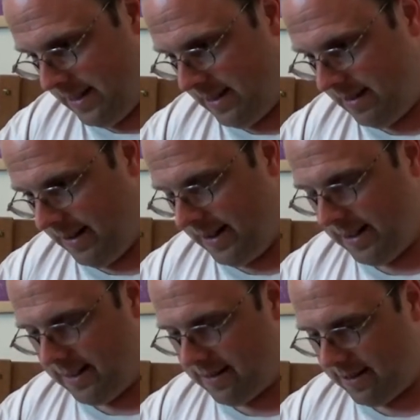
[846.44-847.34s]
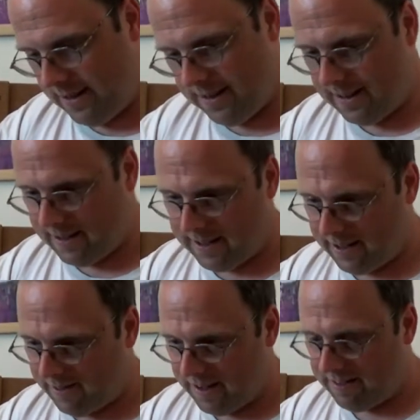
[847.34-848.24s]
So yeah, it's got
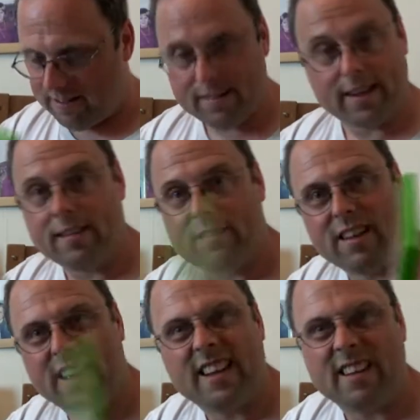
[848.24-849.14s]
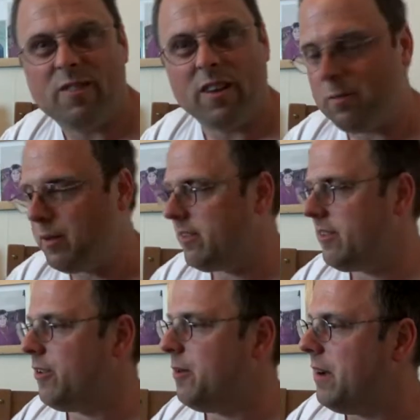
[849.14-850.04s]
various things like first person
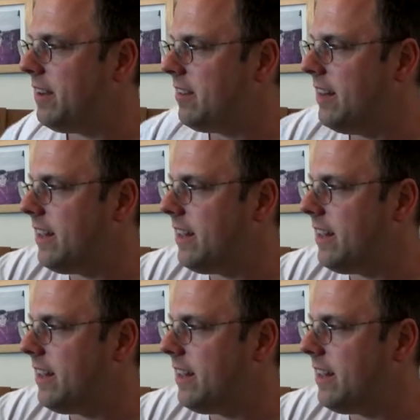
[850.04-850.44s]
shooter basically.